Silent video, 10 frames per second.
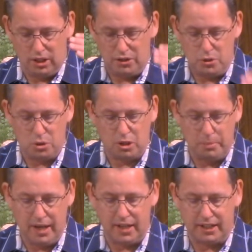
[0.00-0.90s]
A new
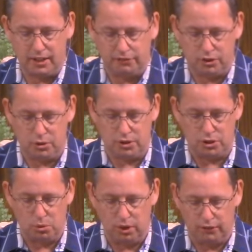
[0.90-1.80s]
command I give to you that
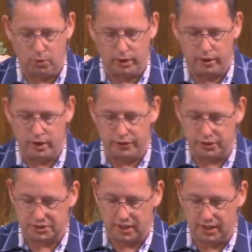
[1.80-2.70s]
you love one another
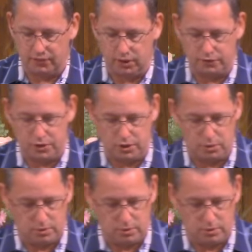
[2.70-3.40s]
as I have loved you,